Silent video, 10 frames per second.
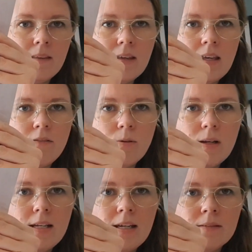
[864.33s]
I have no
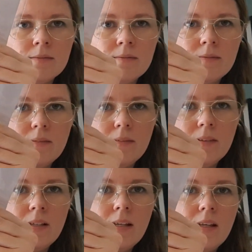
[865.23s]
idea.
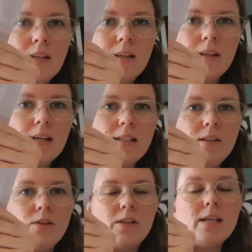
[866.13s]
I need
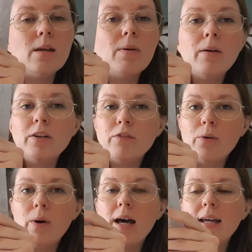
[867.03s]
to think about it for
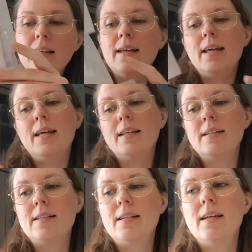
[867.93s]
a while,
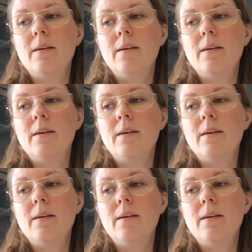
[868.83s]
and